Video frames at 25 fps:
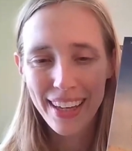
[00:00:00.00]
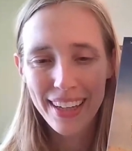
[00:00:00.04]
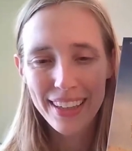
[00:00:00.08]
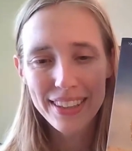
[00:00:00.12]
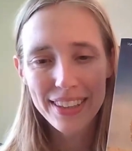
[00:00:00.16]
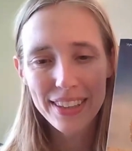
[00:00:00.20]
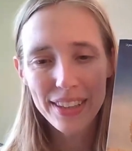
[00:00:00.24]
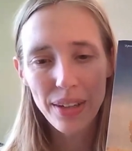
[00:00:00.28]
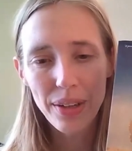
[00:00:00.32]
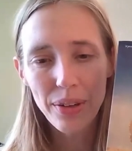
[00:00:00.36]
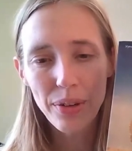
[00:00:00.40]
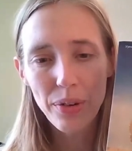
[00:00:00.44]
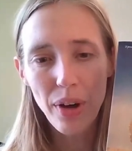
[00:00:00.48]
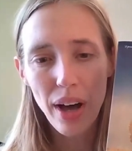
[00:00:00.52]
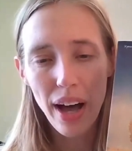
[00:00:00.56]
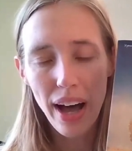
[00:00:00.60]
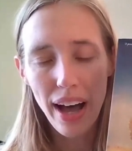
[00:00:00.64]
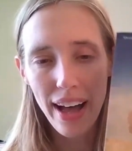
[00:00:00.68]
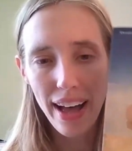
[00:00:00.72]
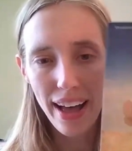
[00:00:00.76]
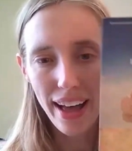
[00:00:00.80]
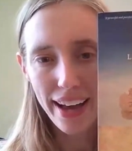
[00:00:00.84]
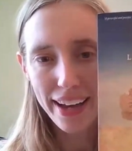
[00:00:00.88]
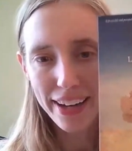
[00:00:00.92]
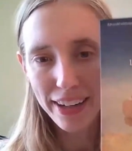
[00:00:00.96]
So
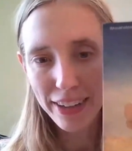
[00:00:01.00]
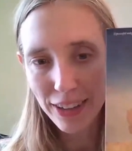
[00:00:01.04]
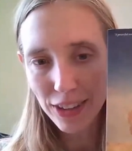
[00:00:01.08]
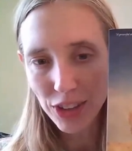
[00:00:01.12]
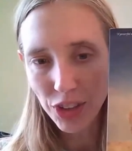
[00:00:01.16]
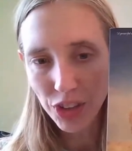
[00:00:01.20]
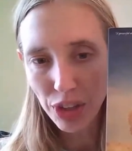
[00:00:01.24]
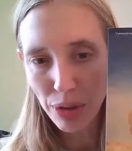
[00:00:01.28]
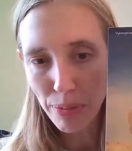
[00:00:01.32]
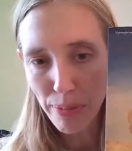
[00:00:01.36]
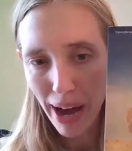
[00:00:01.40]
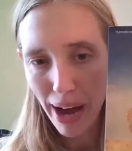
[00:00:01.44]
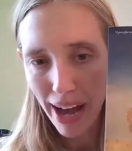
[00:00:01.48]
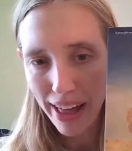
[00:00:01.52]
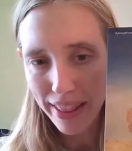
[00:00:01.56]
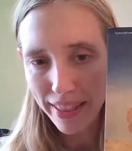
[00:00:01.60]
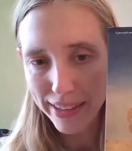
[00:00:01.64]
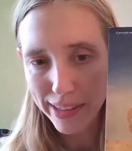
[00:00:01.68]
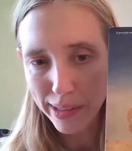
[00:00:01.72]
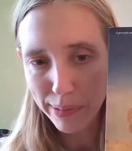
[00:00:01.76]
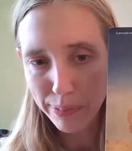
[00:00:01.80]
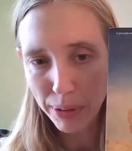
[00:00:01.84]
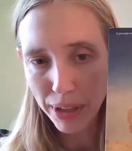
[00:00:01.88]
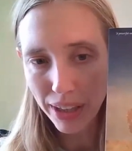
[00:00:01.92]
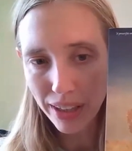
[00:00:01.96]
I encourage you to buy
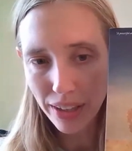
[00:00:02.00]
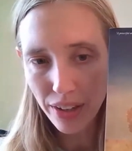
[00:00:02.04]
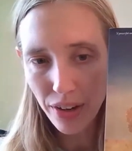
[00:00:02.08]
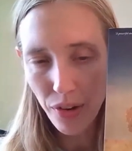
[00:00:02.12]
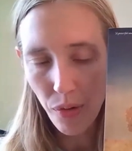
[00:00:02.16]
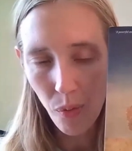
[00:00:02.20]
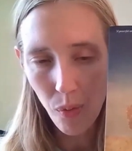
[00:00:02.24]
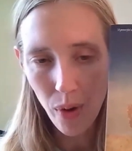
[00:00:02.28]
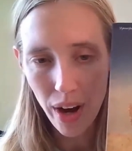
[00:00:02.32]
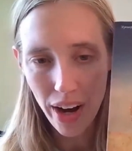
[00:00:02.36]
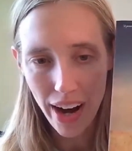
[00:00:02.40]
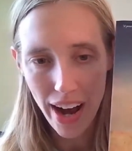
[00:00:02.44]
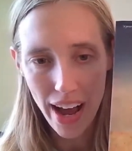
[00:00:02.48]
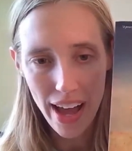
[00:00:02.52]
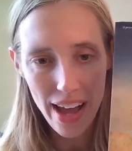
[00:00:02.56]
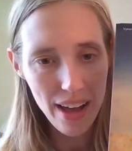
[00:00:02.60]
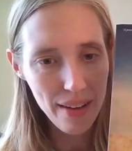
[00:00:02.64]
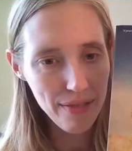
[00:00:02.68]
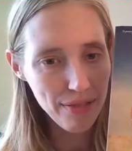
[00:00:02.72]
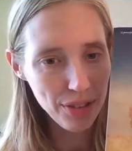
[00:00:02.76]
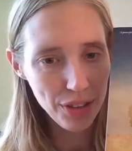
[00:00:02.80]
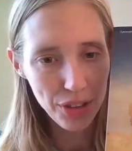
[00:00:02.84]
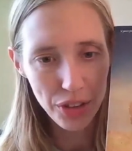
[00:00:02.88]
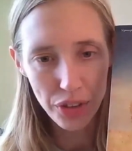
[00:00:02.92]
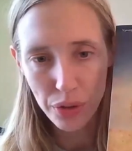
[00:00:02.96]
this book
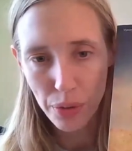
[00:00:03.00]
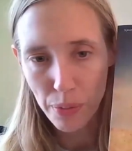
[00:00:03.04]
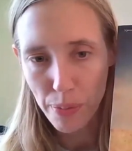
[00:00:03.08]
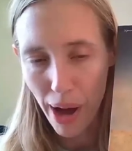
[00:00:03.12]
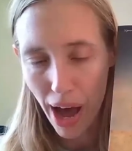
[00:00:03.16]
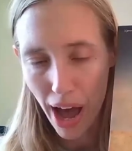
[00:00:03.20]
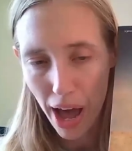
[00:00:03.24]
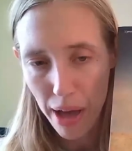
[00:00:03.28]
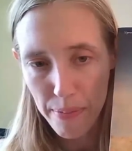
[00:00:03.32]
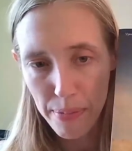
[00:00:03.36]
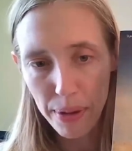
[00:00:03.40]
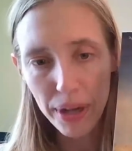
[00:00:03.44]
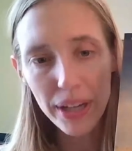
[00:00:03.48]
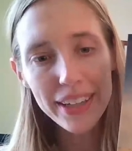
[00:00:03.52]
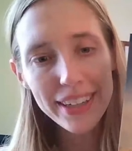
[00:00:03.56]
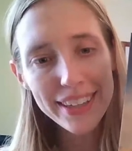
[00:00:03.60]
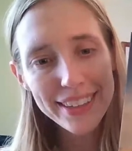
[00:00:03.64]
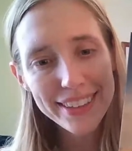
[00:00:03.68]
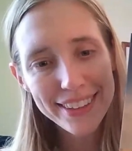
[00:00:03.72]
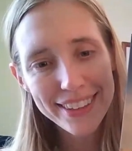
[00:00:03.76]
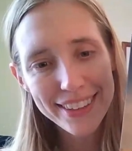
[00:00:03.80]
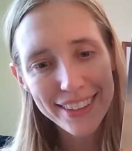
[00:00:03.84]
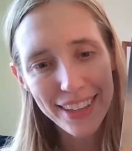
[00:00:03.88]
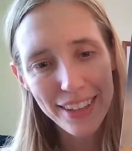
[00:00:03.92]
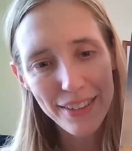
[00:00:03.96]
wherever you buy
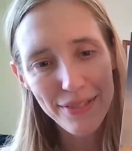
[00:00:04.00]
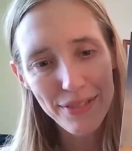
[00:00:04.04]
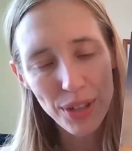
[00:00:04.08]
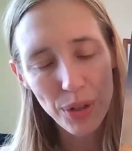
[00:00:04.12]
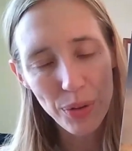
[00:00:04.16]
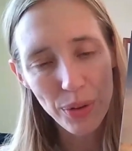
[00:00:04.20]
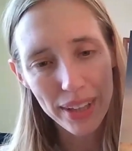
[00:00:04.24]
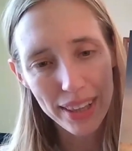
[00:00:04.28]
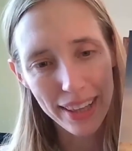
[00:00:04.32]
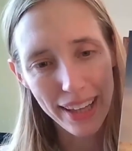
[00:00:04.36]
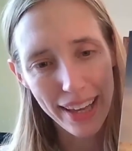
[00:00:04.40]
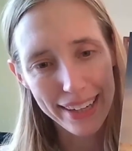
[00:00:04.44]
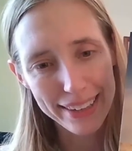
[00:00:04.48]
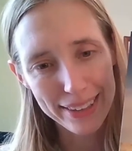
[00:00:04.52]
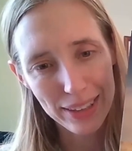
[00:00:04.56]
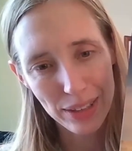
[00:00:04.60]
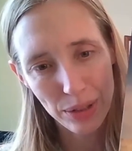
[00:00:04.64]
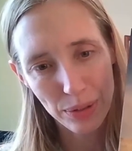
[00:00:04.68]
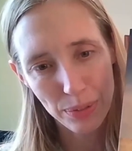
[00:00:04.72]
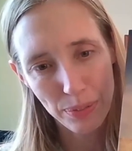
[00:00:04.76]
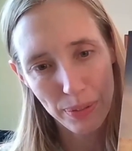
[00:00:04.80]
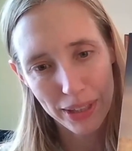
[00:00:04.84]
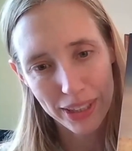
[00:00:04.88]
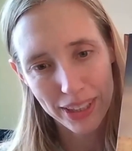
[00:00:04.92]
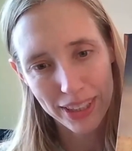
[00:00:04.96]
books if you would like
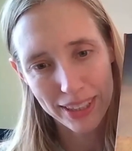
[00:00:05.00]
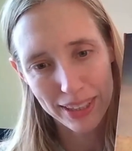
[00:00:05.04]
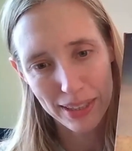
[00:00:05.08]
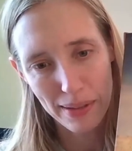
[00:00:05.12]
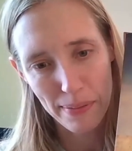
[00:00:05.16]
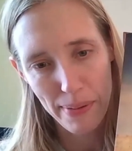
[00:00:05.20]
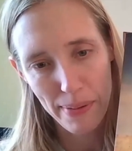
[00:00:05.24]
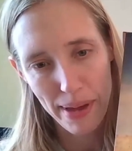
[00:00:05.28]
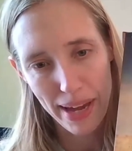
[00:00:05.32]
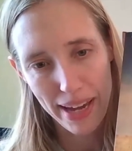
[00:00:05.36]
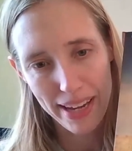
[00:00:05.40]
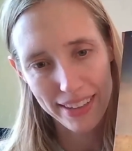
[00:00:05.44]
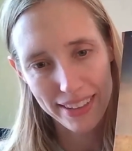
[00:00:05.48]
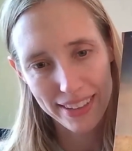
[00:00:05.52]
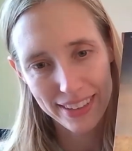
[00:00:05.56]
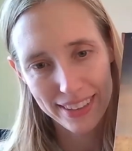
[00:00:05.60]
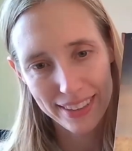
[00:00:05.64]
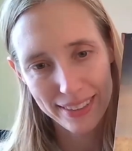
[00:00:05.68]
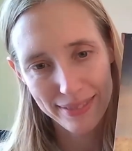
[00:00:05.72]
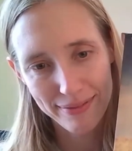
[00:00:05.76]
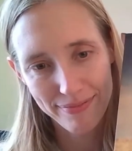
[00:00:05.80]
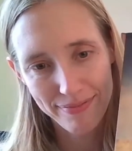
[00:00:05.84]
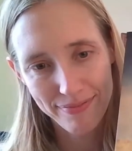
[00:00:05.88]
to participate.